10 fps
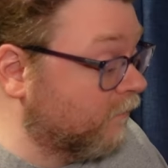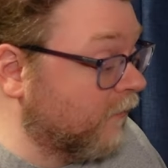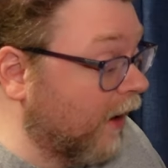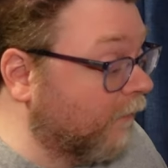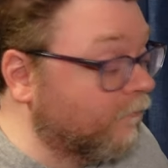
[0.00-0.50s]

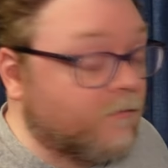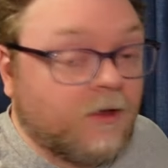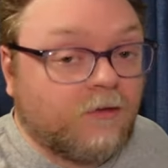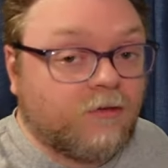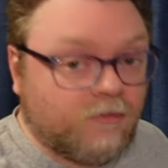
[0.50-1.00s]
yeah,
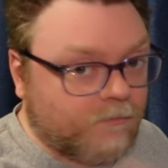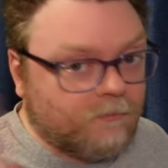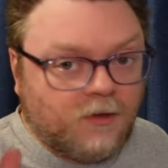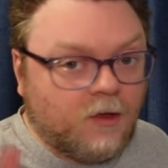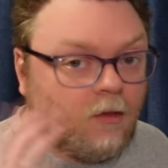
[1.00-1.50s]
it's
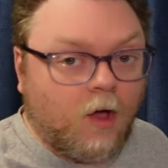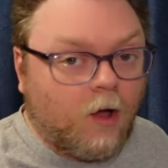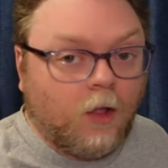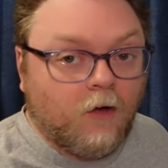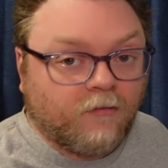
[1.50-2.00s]

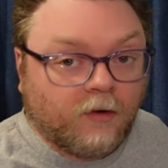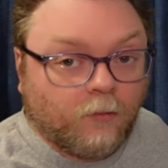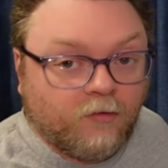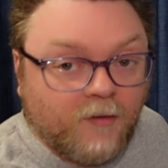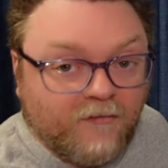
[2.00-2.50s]
all over
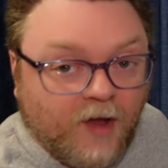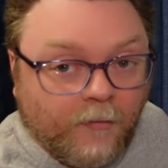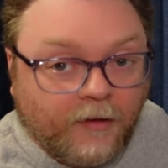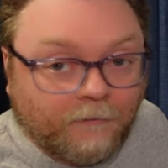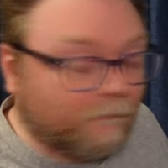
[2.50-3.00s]
with my
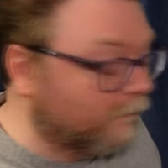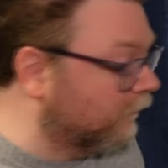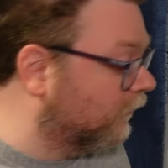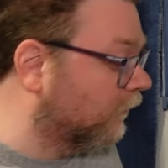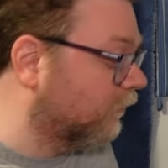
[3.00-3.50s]
family.
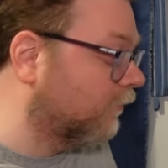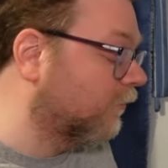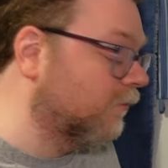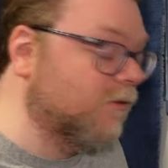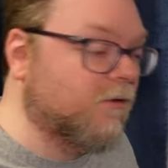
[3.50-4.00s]
It's
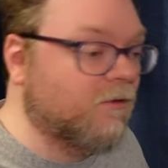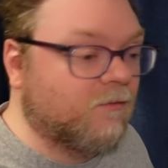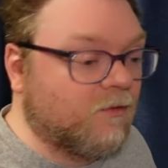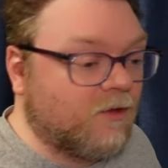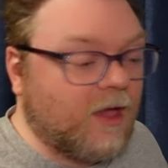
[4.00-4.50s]

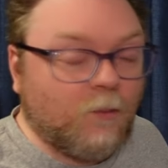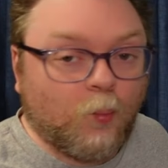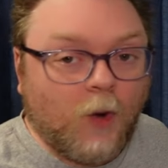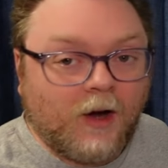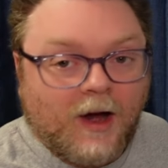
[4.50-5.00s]

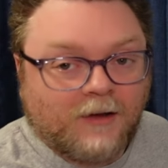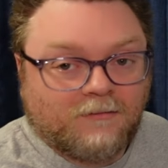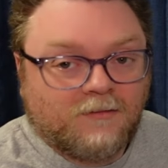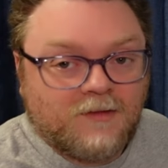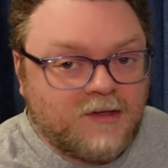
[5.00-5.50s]
where
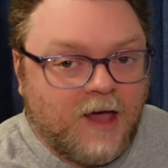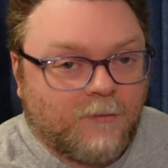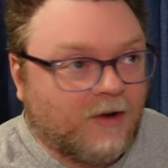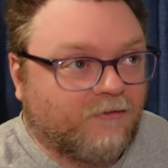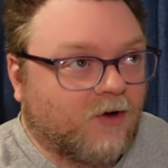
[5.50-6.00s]
I
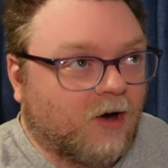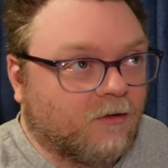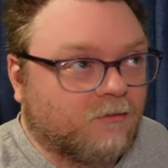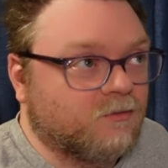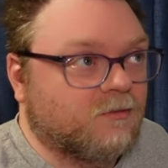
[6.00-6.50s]
got my
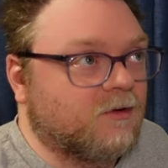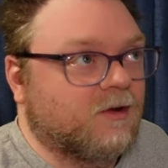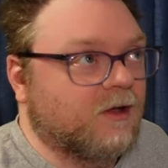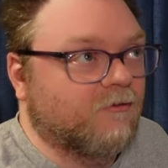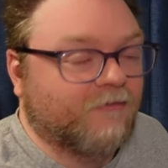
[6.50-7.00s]
start
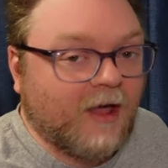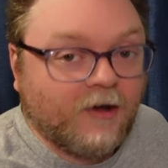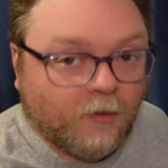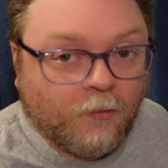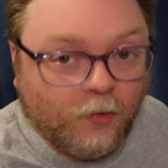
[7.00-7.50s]
in
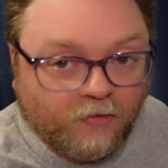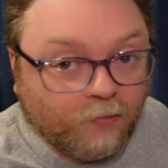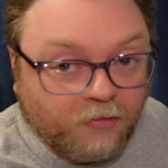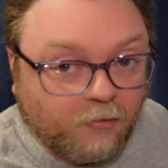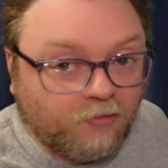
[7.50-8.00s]
fandom was
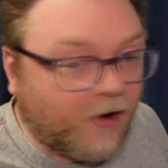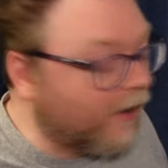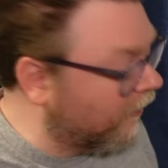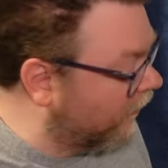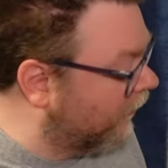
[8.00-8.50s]
through
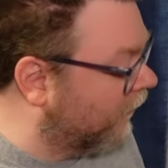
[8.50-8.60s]
Trek.